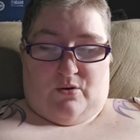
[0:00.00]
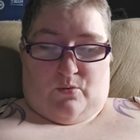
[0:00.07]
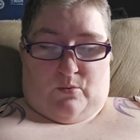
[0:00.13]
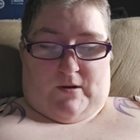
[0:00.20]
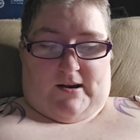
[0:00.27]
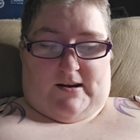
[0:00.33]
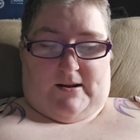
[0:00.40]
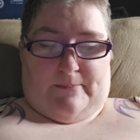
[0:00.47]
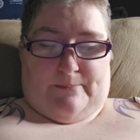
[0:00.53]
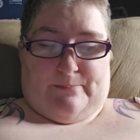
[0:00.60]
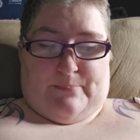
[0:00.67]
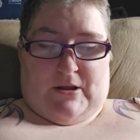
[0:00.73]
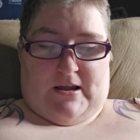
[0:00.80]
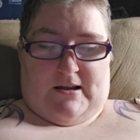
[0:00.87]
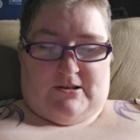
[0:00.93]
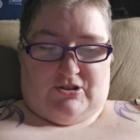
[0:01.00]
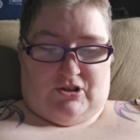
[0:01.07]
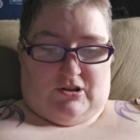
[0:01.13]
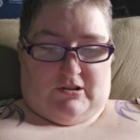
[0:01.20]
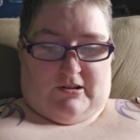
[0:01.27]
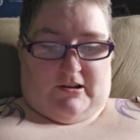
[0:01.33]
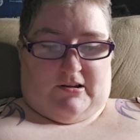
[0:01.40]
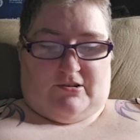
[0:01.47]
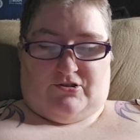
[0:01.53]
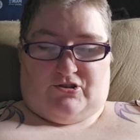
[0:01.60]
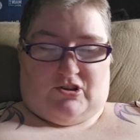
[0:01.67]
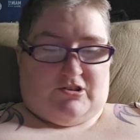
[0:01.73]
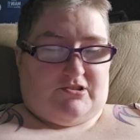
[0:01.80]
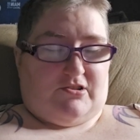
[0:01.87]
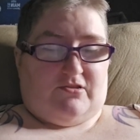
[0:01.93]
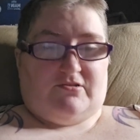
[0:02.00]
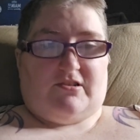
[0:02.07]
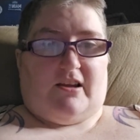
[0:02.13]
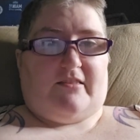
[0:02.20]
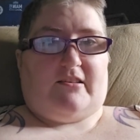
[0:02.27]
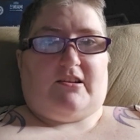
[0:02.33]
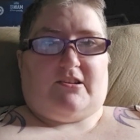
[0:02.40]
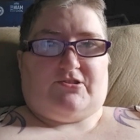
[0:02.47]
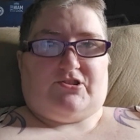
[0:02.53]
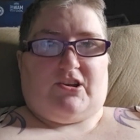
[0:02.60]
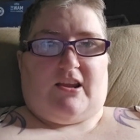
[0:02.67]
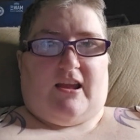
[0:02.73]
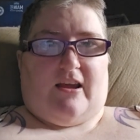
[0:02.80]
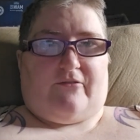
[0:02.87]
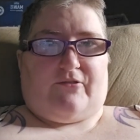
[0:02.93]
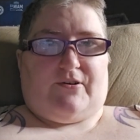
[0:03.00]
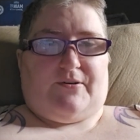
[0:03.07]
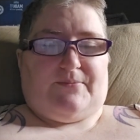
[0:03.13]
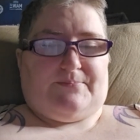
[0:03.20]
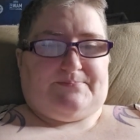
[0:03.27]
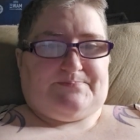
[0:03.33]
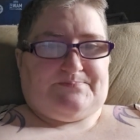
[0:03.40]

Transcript: waiting patiently just outside the kitchen cavern.